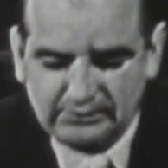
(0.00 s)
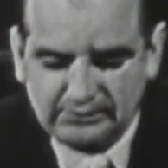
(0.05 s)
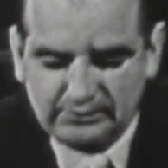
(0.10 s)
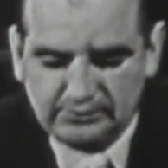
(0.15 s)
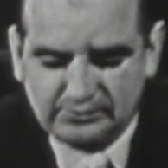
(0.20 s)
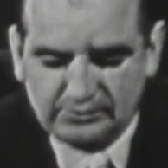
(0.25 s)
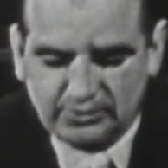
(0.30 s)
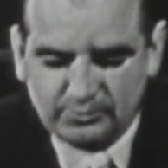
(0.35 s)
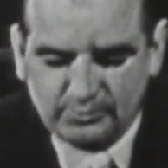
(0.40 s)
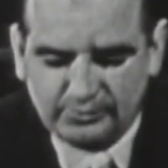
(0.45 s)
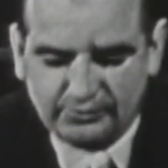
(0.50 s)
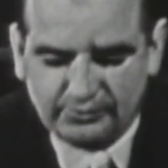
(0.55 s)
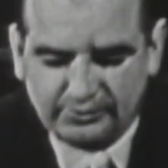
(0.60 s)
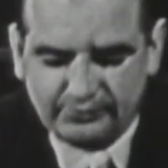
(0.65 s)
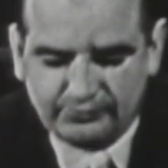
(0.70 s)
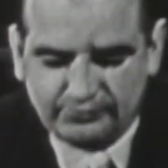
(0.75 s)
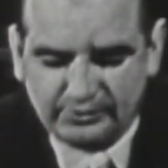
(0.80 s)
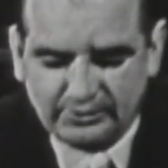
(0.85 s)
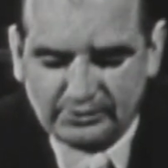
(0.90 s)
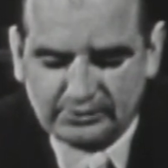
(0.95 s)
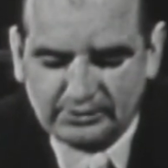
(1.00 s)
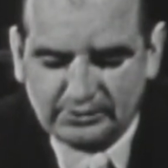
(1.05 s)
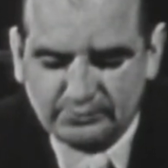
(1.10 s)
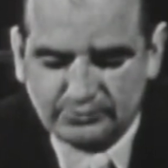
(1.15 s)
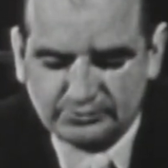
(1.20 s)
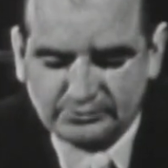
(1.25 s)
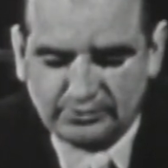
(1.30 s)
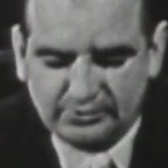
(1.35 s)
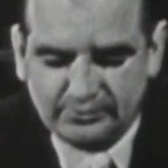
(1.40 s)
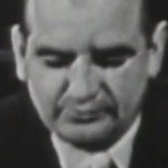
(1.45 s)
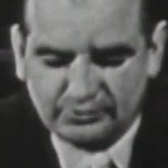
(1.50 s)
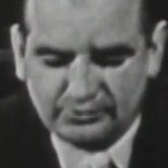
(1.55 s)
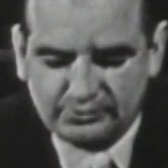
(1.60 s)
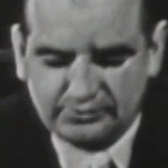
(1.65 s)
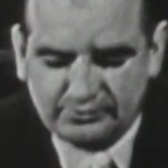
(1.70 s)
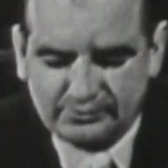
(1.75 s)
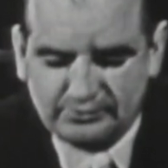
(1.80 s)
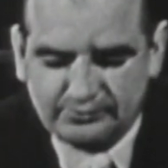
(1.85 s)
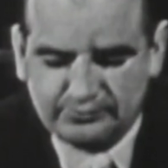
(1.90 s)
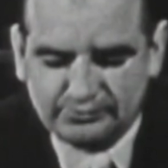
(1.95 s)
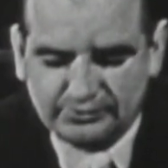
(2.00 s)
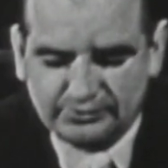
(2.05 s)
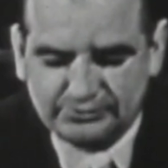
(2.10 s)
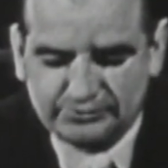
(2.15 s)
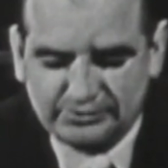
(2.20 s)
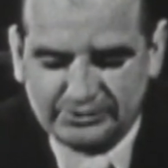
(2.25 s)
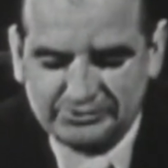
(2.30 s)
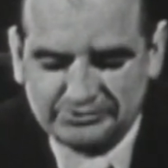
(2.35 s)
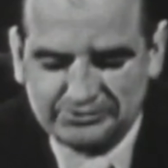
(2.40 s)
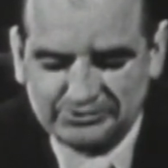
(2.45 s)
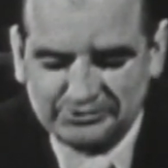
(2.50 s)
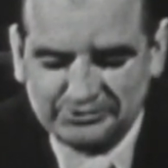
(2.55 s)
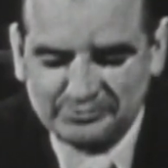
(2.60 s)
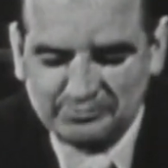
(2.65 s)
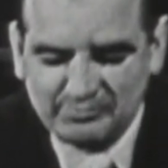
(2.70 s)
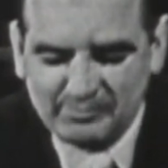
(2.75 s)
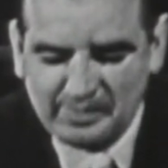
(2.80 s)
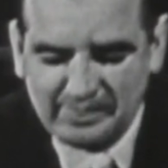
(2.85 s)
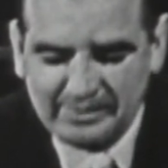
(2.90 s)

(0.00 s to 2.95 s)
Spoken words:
He told me very frankly he was going to vote for censure.